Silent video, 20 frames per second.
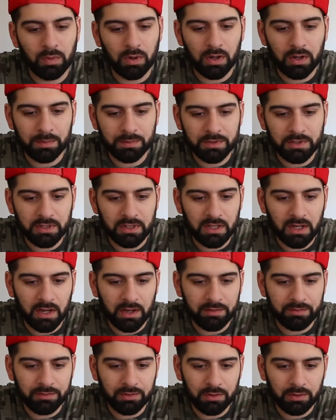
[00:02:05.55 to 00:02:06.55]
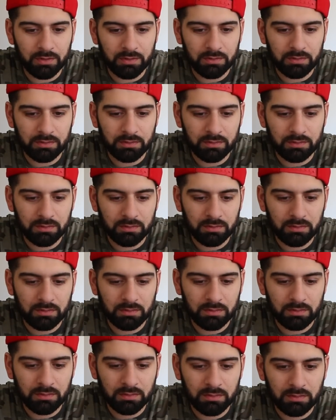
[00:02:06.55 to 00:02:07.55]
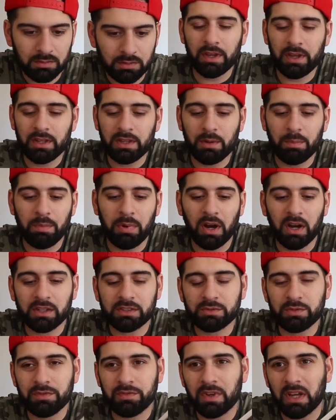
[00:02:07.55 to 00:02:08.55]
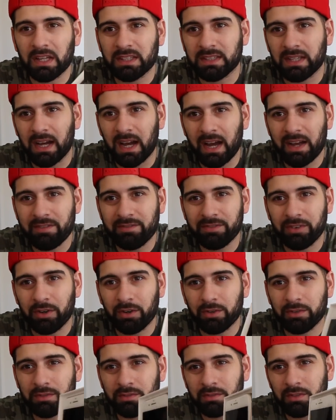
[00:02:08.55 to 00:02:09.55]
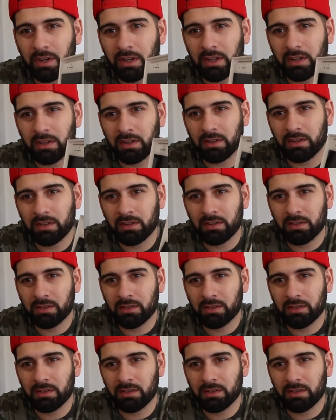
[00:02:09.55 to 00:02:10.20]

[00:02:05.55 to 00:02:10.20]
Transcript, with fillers: Welcome to the iPhone. I didn't get a sticker. In the box we've got the iPhone right here.